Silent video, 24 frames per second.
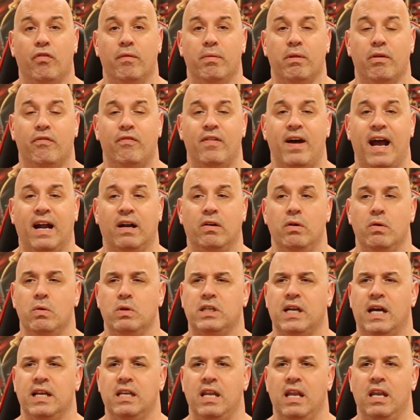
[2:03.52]
from the factory,
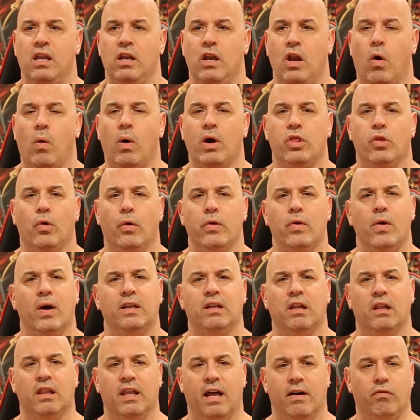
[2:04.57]
which I didn't know. I thought you
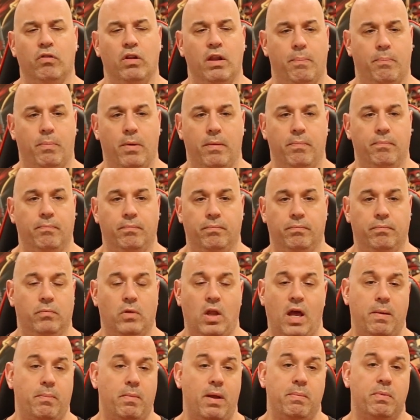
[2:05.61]
had to level it, but
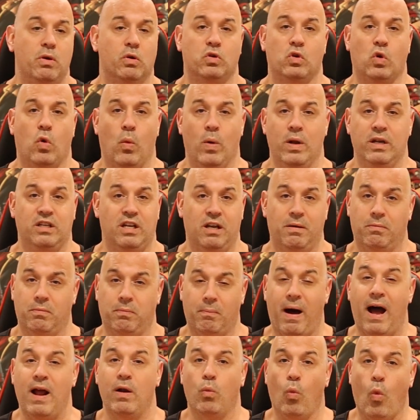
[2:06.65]
and maybe it was coincidence,
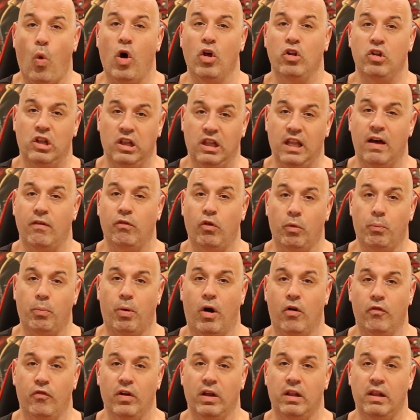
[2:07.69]
mine was leveled
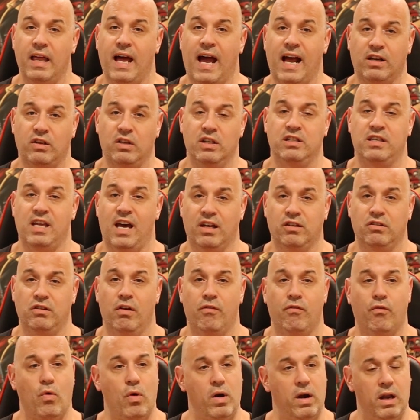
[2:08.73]
perfectly. I actually
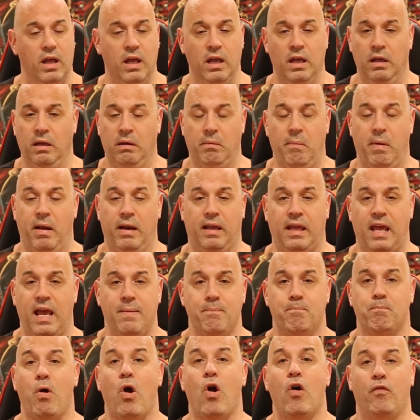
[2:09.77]
tested for it, and then it
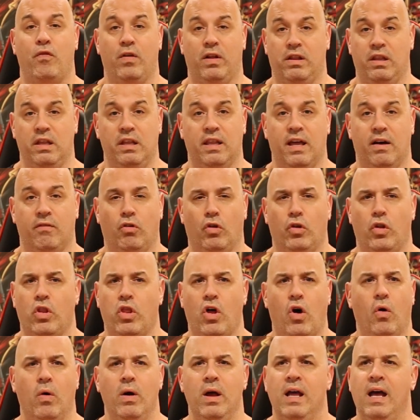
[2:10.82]
came perfectly leveled,
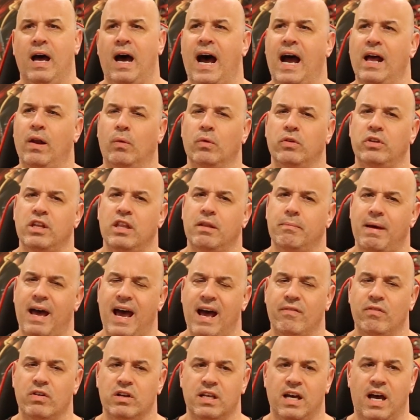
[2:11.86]
although I don't see them
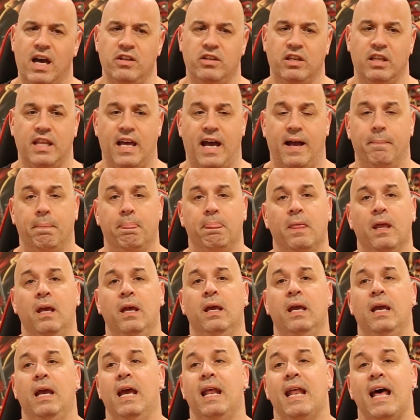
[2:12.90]
advertising that.
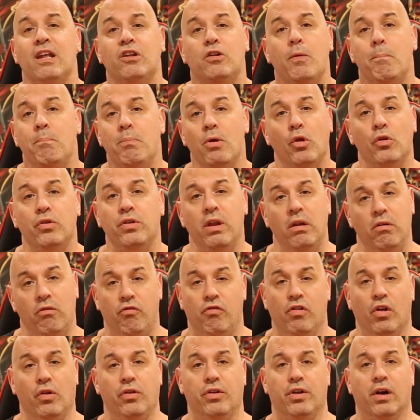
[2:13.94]
It has a built-in
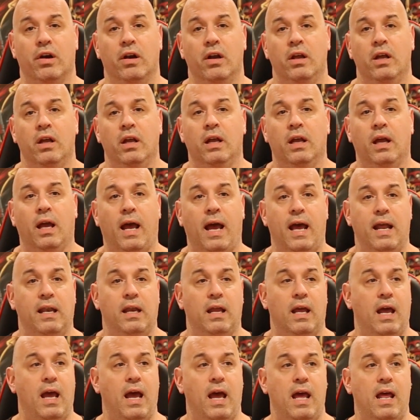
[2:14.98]
filter,
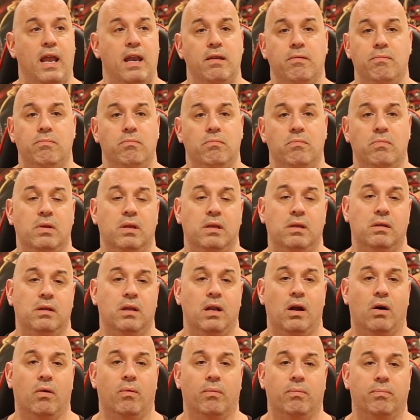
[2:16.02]
and, and
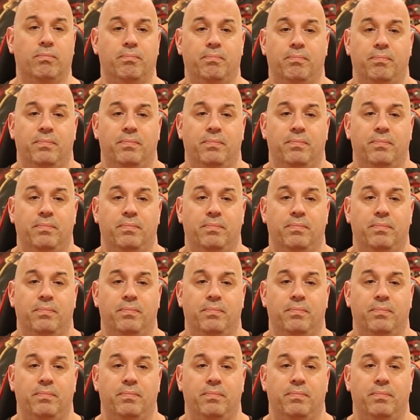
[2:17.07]
you know,